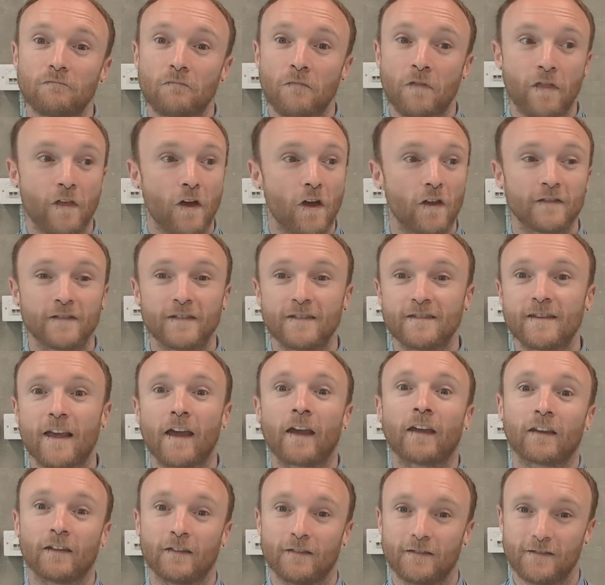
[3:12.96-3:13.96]
30
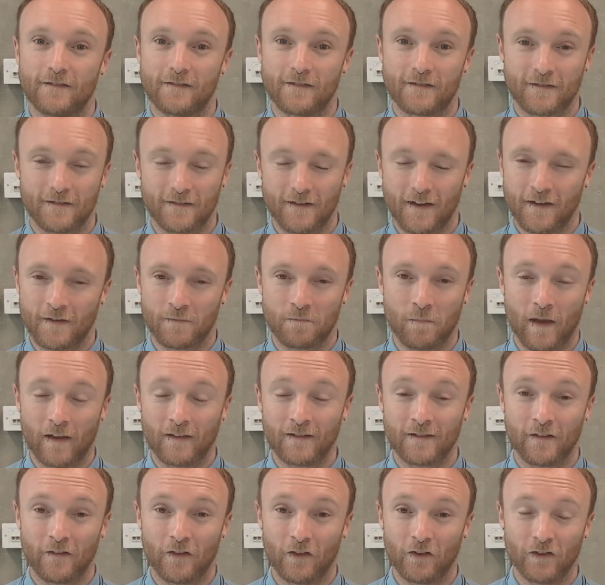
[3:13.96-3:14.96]
seconds is
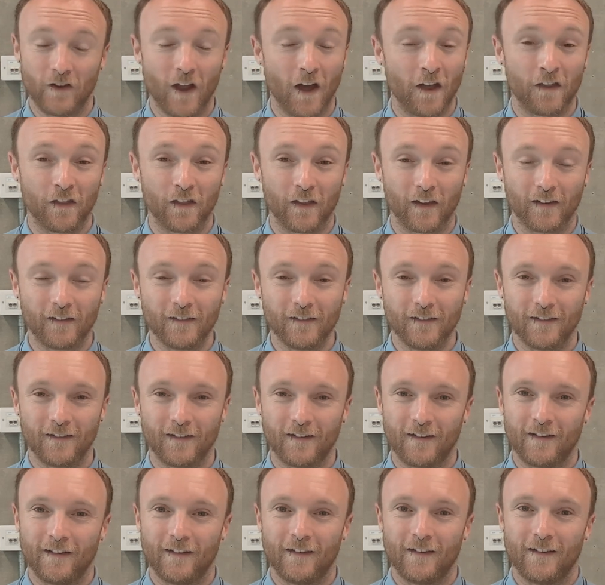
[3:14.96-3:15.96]
better than nothing,
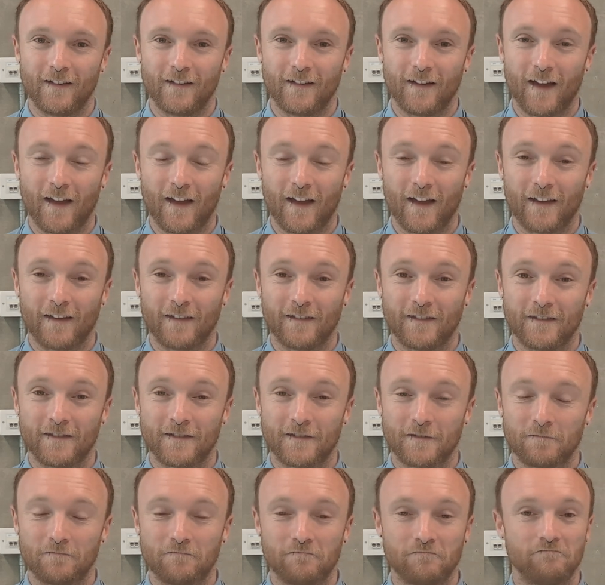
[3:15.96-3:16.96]
and